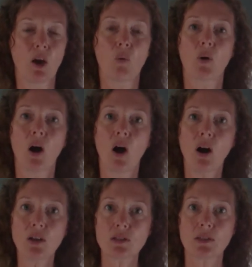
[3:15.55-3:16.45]
We're
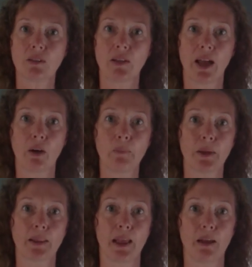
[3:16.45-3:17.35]
also
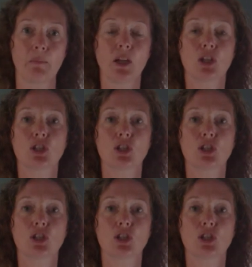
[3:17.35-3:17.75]
helping them